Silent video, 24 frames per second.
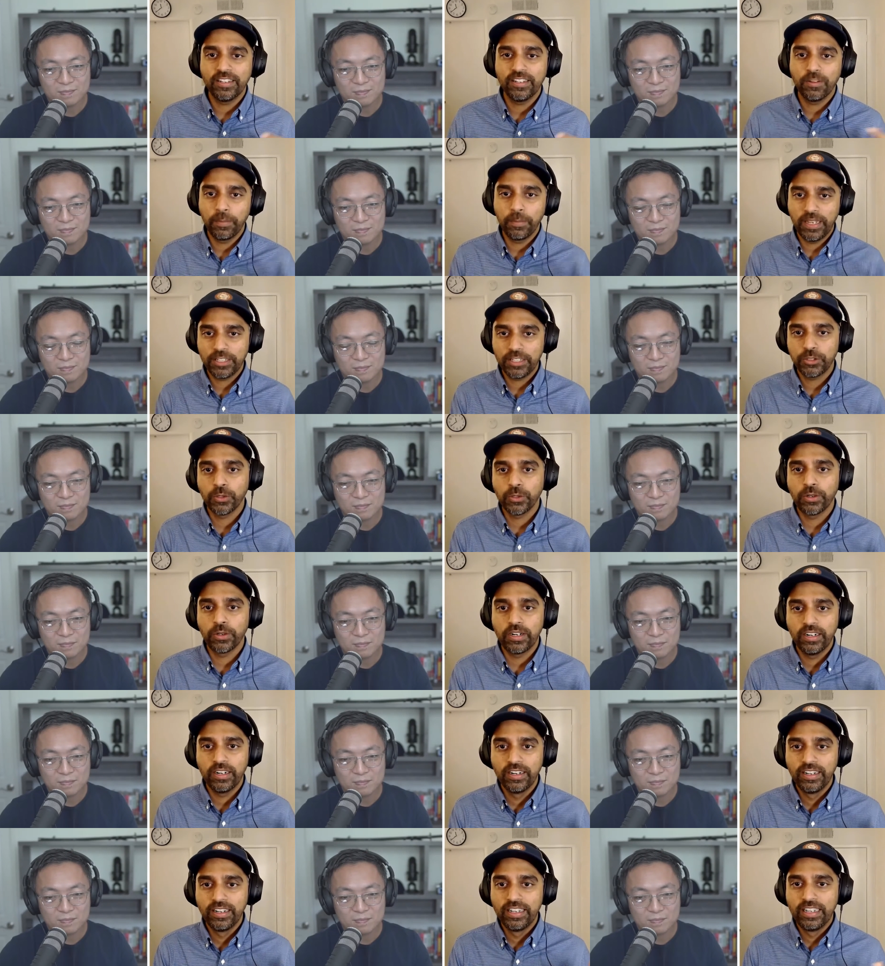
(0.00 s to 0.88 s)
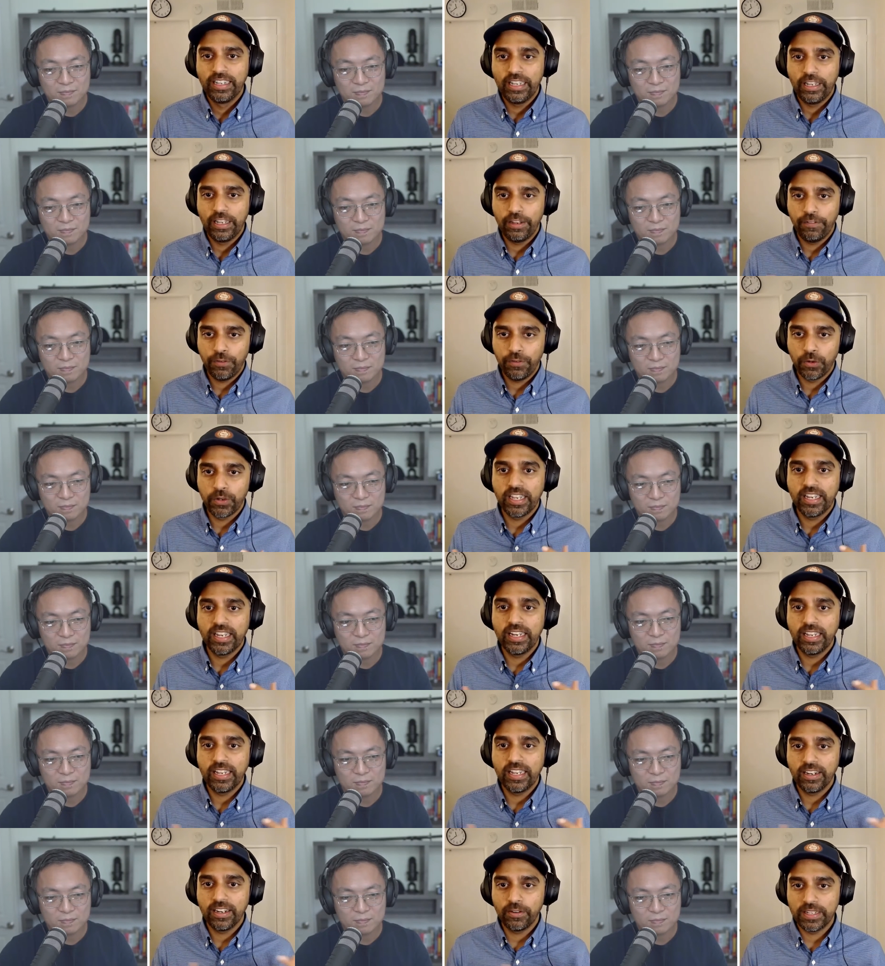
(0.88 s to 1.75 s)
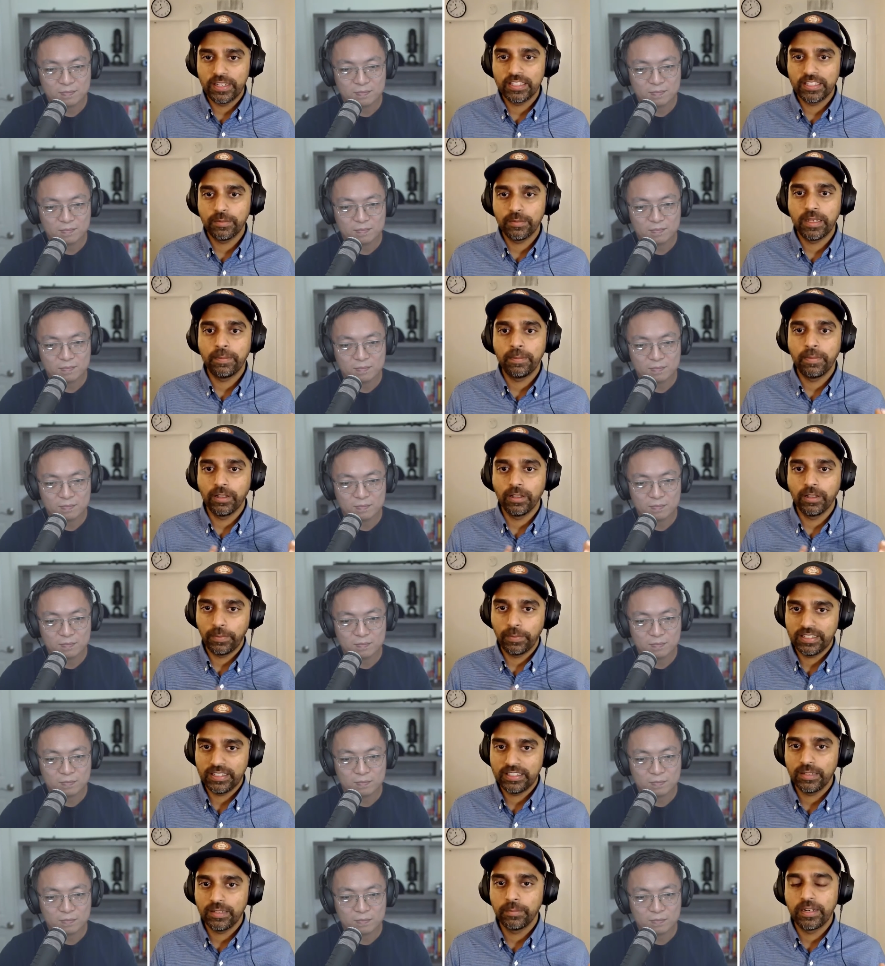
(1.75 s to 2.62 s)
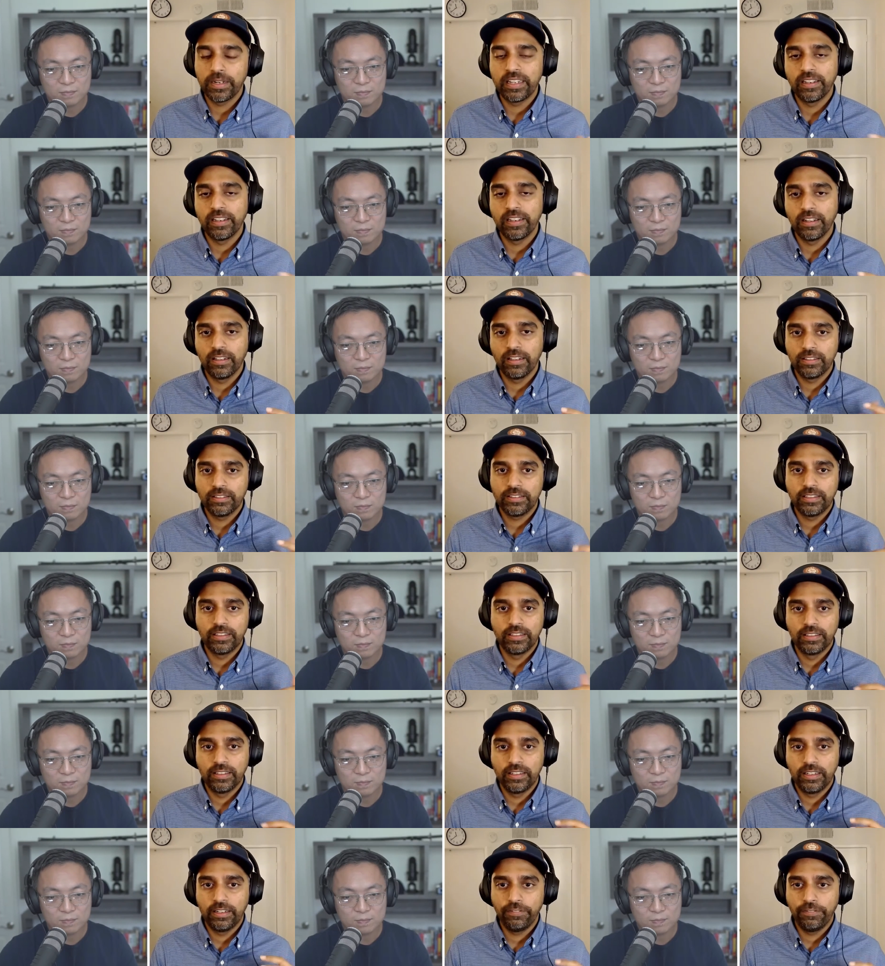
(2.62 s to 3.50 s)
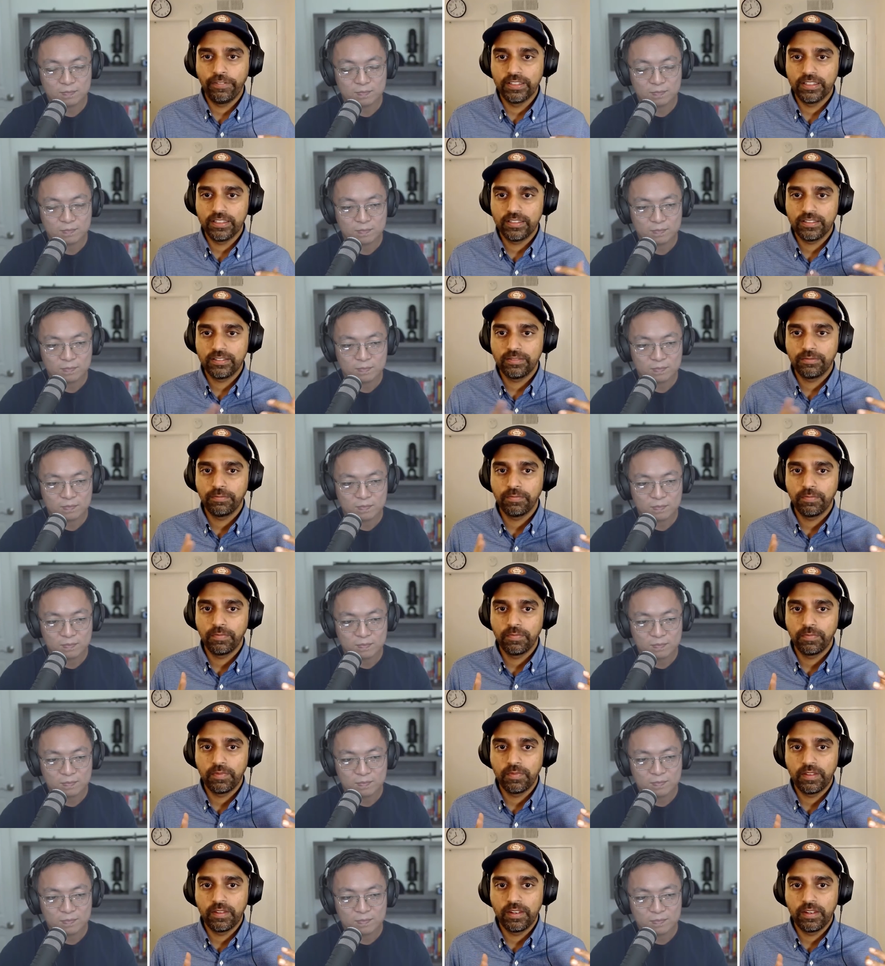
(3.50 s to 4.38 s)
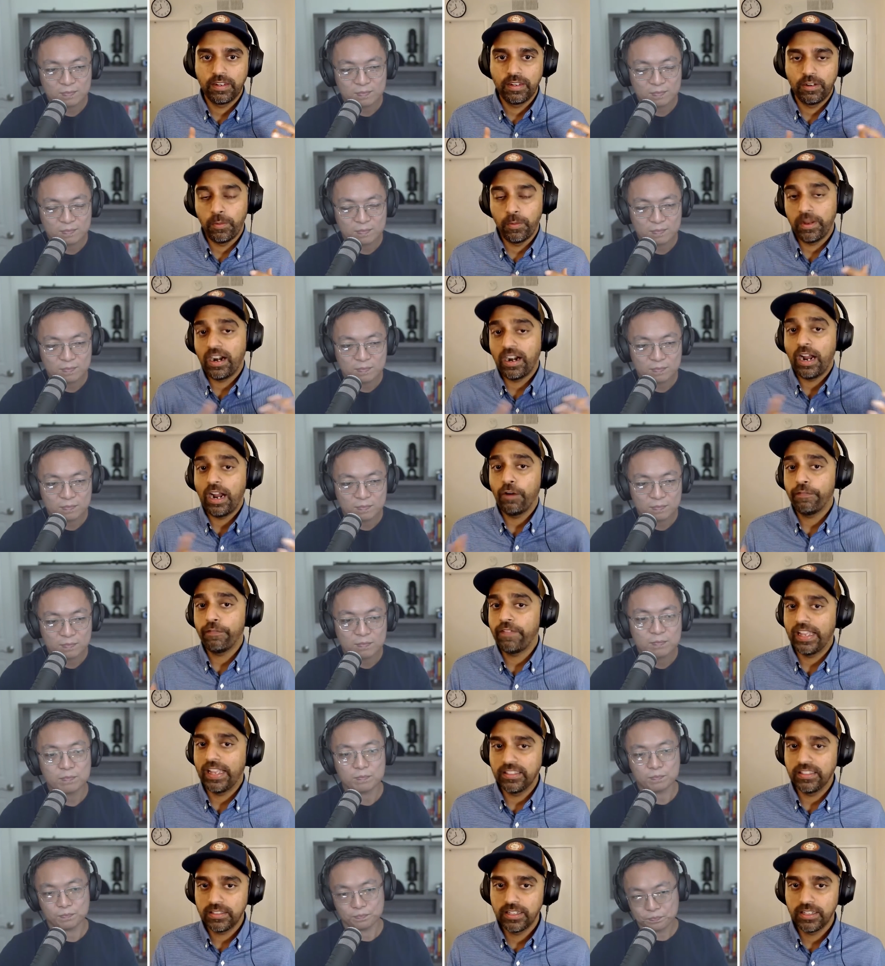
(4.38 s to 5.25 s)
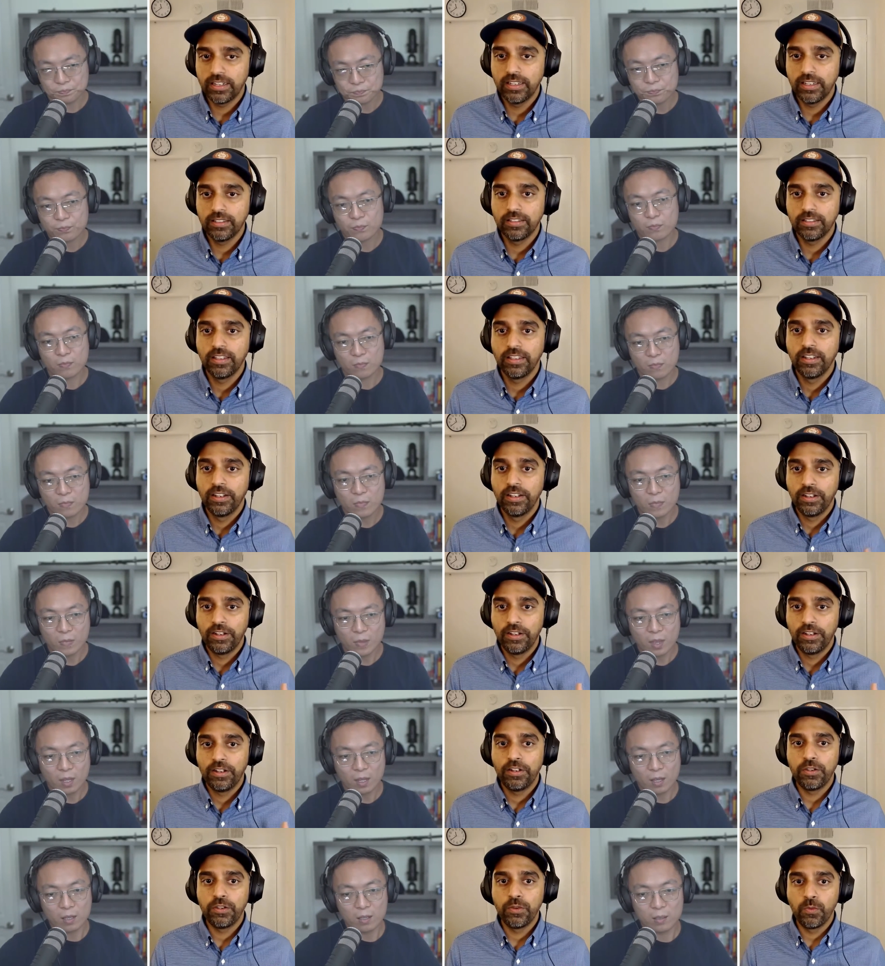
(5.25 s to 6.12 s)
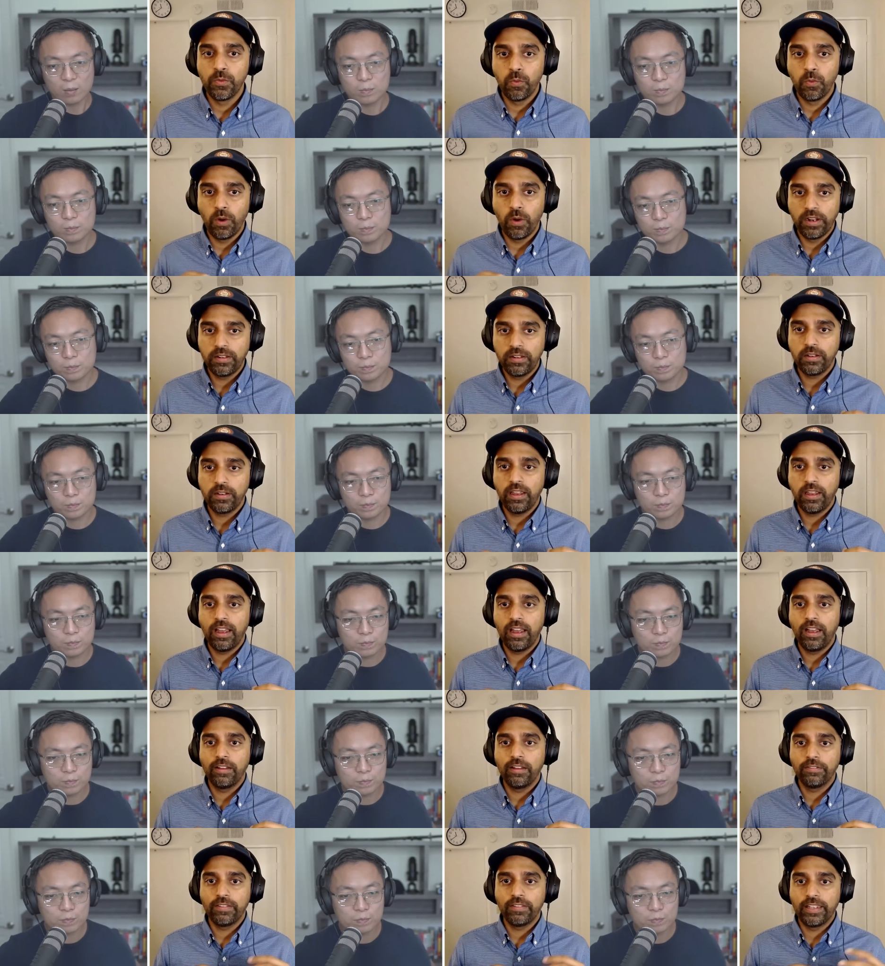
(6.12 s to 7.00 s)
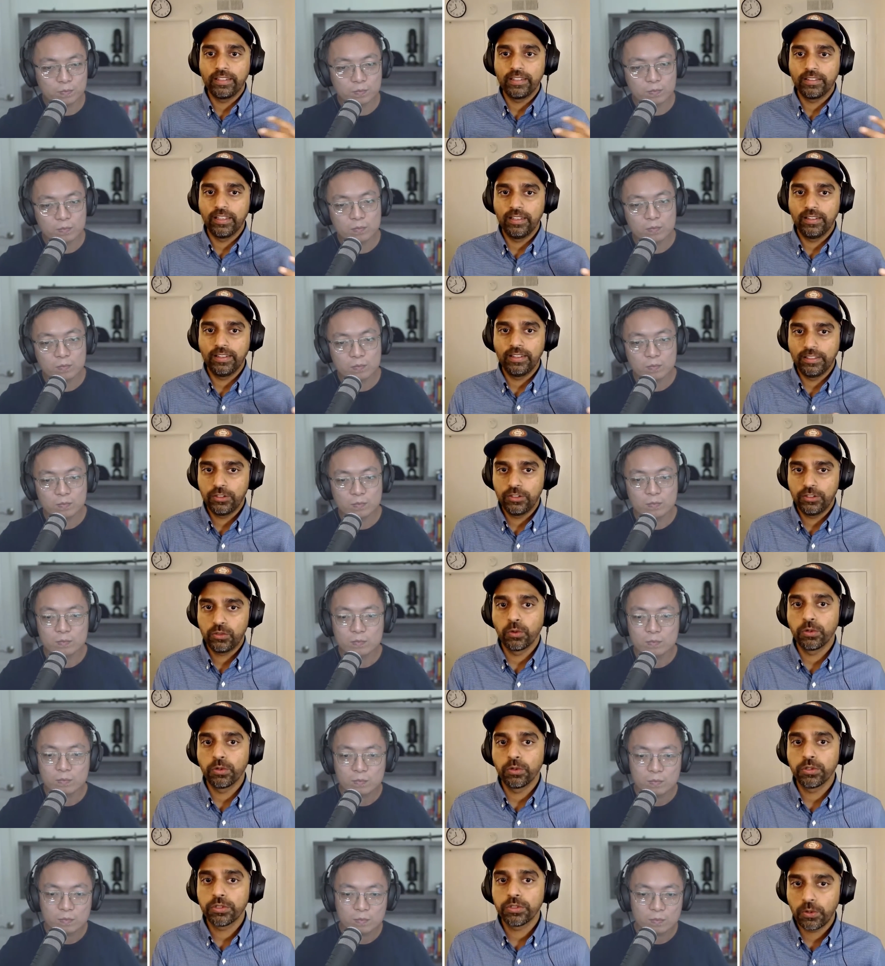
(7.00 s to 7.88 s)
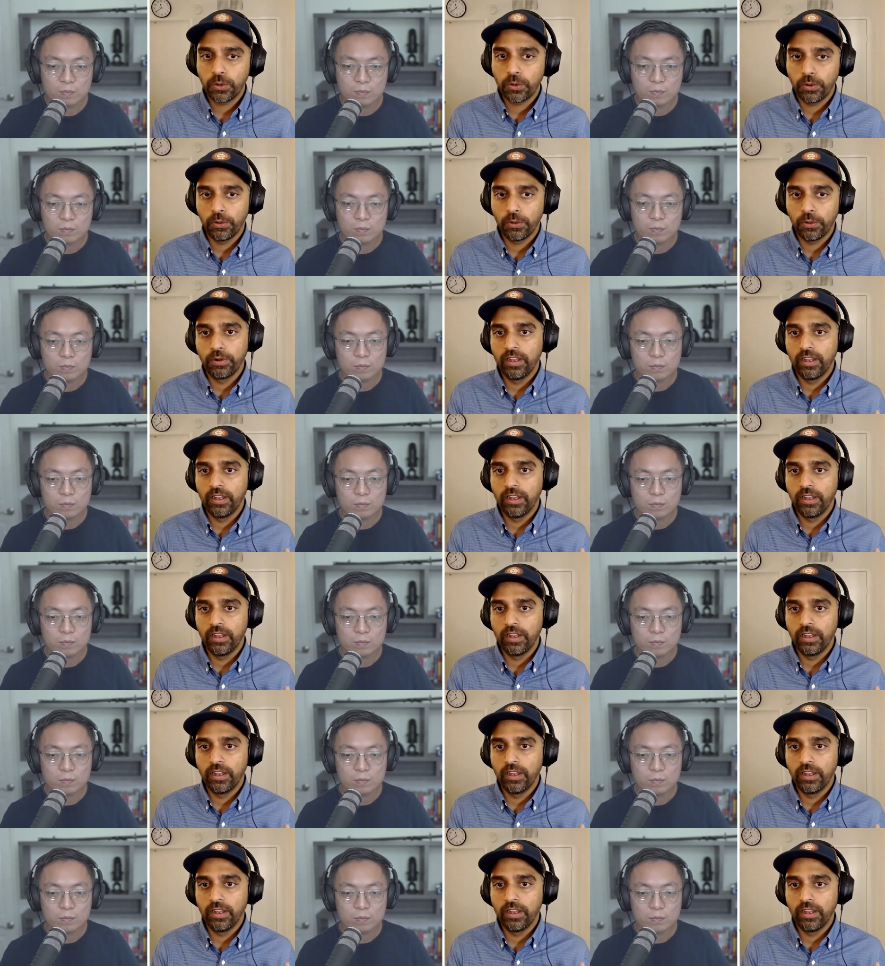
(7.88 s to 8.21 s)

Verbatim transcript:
Speaker 1: So make sure if you're getting a resume built by somebody else and if it's no matter how fancy it is you want to have like the, that source code